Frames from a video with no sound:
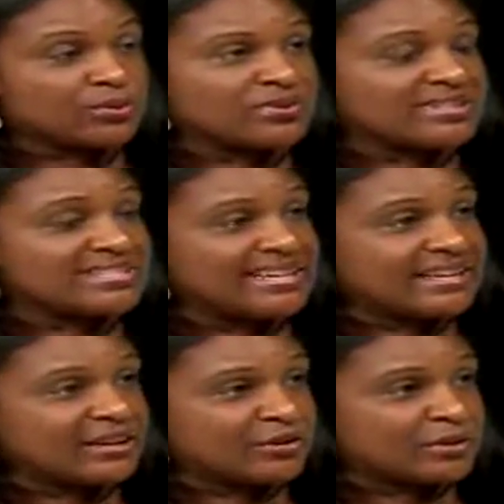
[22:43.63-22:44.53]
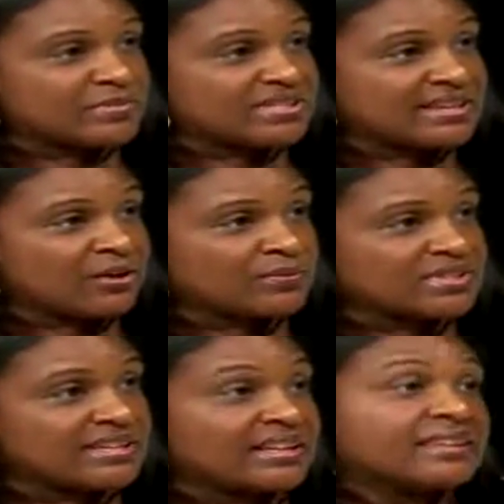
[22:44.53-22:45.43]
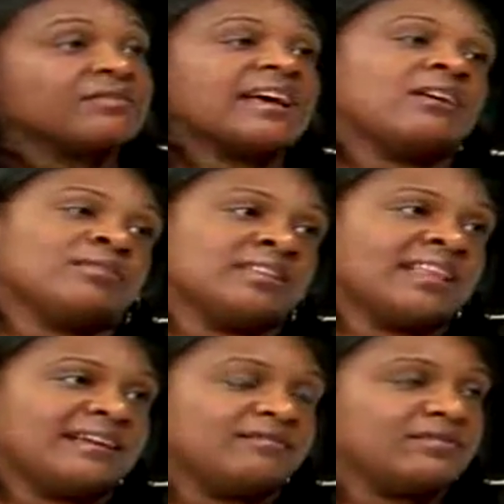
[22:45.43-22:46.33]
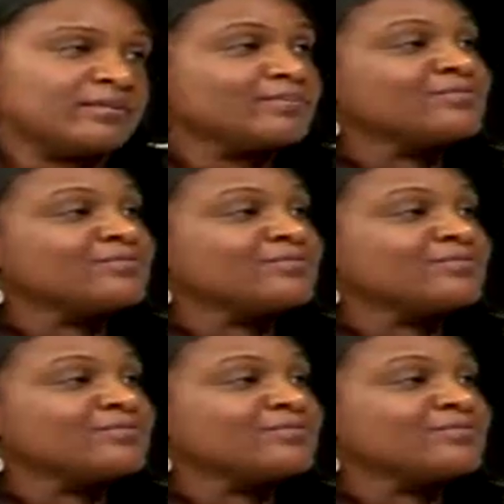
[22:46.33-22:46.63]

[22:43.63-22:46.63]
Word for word: tools to take mm -hmm. care of mm-hmm. themselves and to live a healthy life. Right.